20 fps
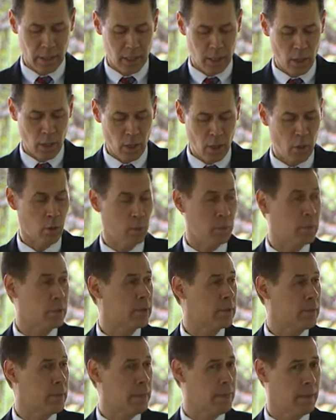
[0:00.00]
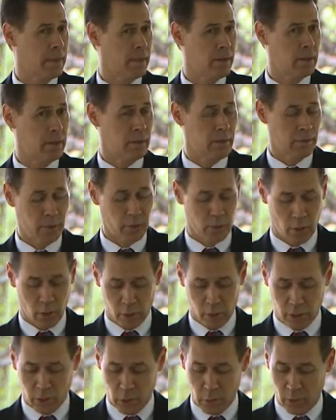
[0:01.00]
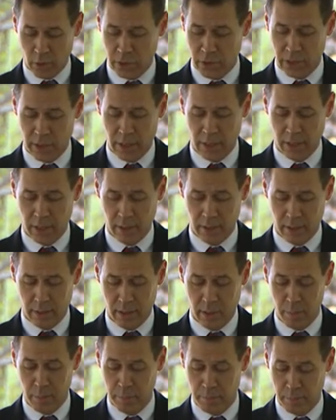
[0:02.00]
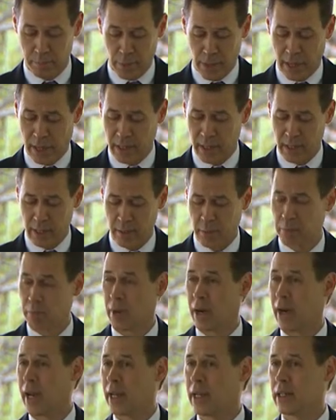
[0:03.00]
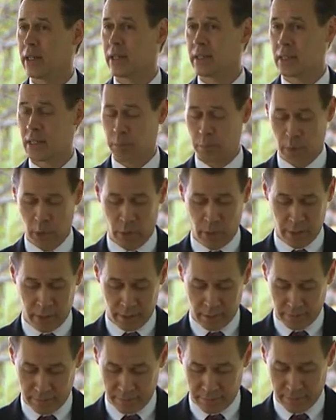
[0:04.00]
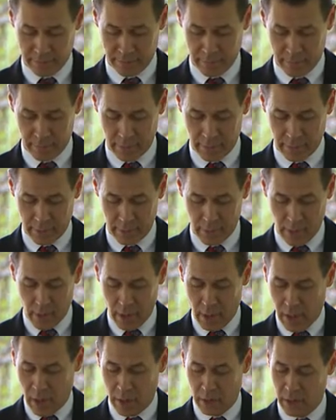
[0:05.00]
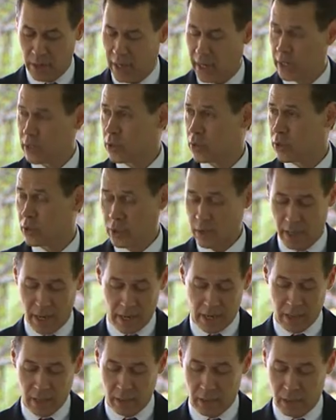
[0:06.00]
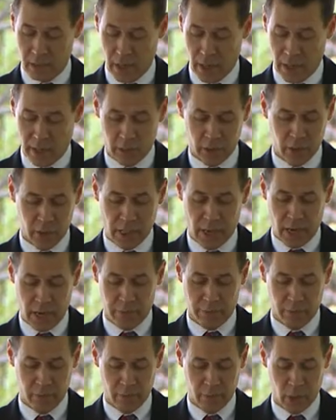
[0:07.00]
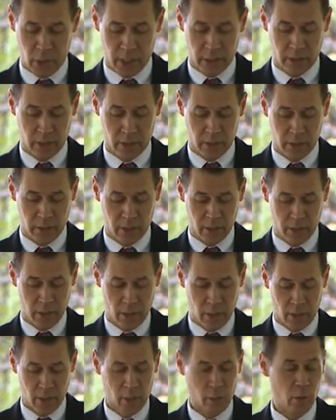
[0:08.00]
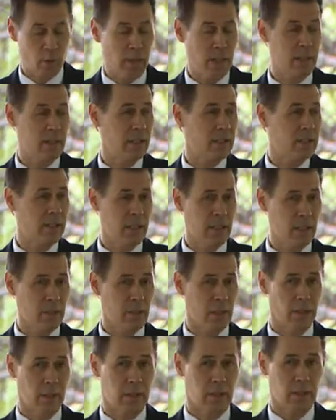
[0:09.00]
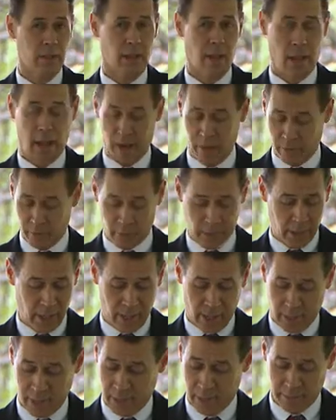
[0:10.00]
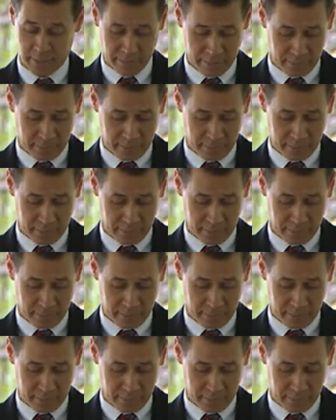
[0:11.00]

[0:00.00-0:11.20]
and hope for those who are sick in body, mind, and spirit. Our doctors and the entire staff of Genesis create this healing every day.